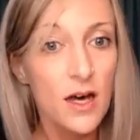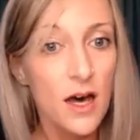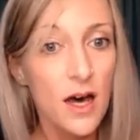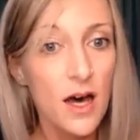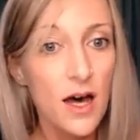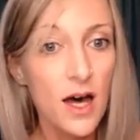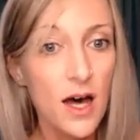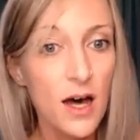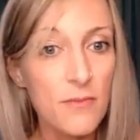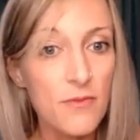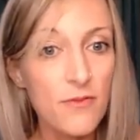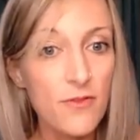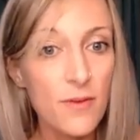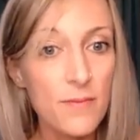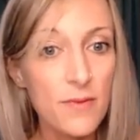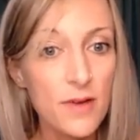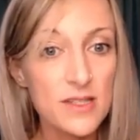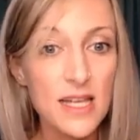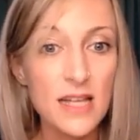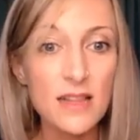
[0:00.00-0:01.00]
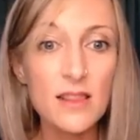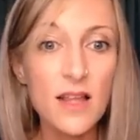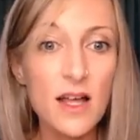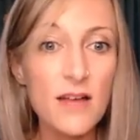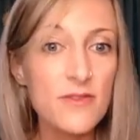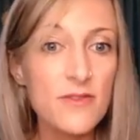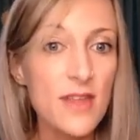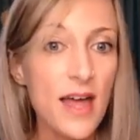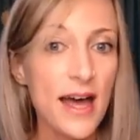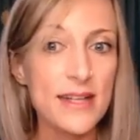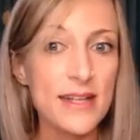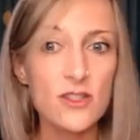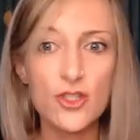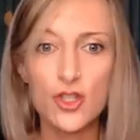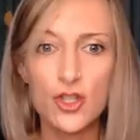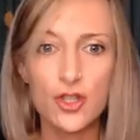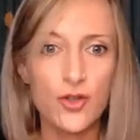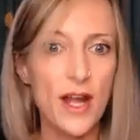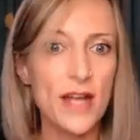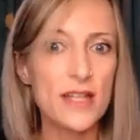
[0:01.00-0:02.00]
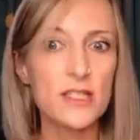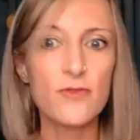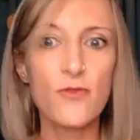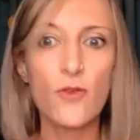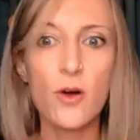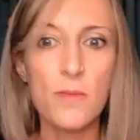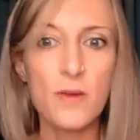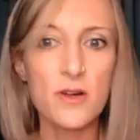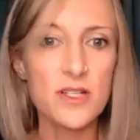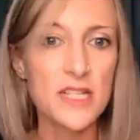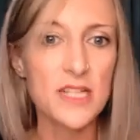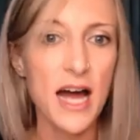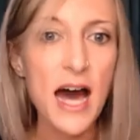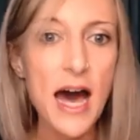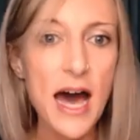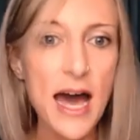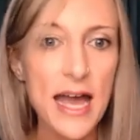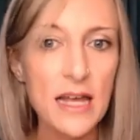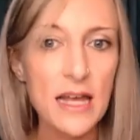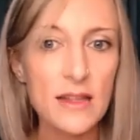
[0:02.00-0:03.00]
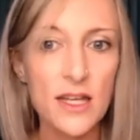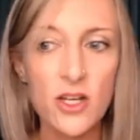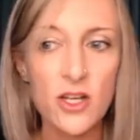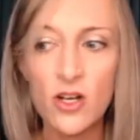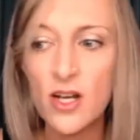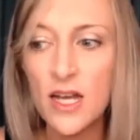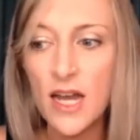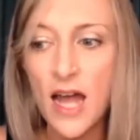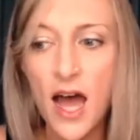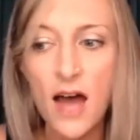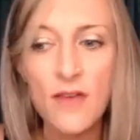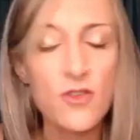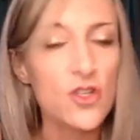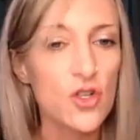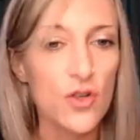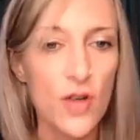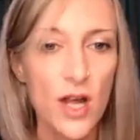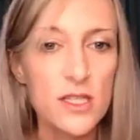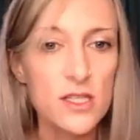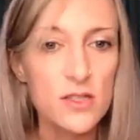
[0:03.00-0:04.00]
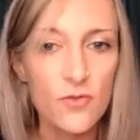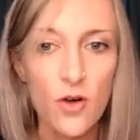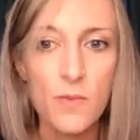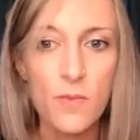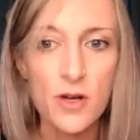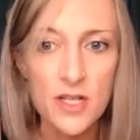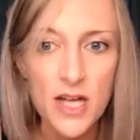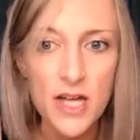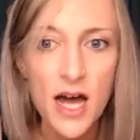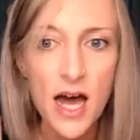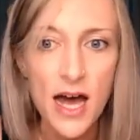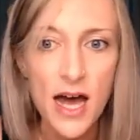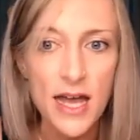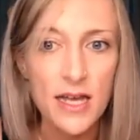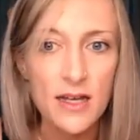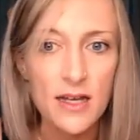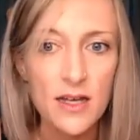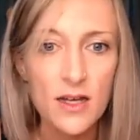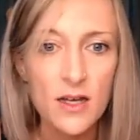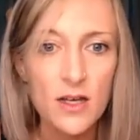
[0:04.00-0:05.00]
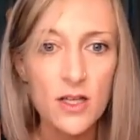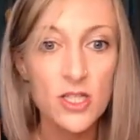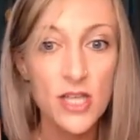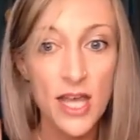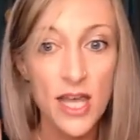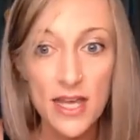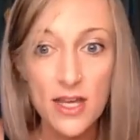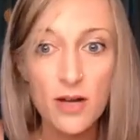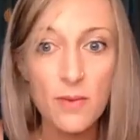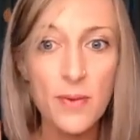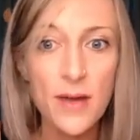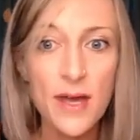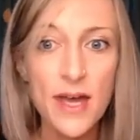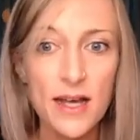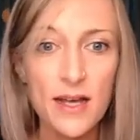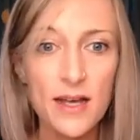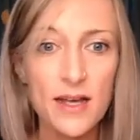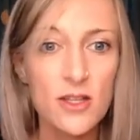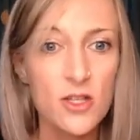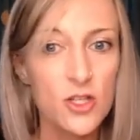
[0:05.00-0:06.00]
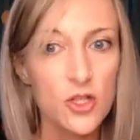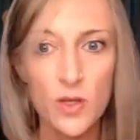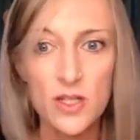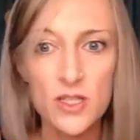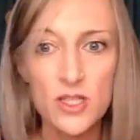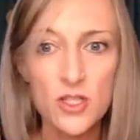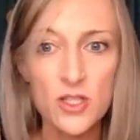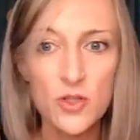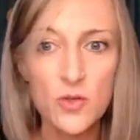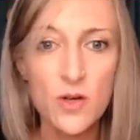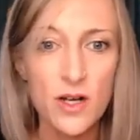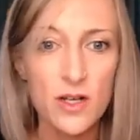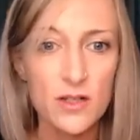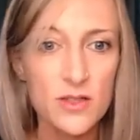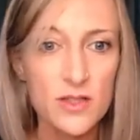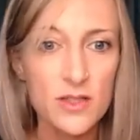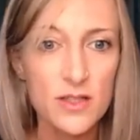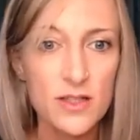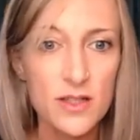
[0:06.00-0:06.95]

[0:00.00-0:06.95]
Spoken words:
Because I love that transform or die. Like, you're going to have to transform or die. Take your pick. The choice is yours.